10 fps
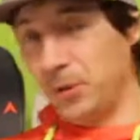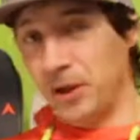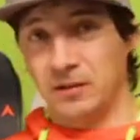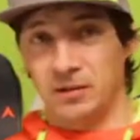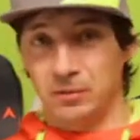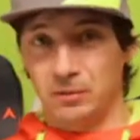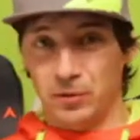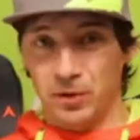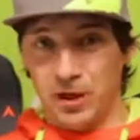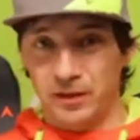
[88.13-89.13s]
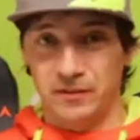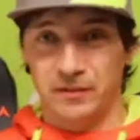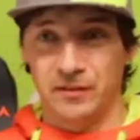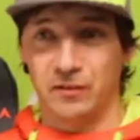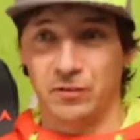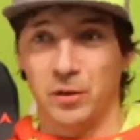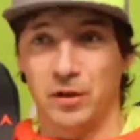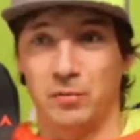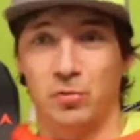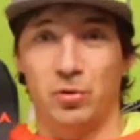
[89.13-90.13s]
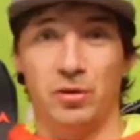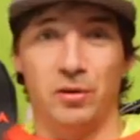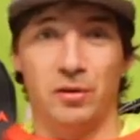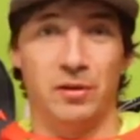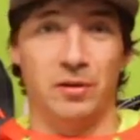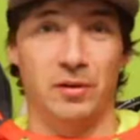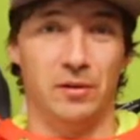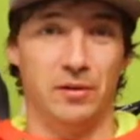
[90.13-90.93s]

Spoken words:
But for us, since we are more of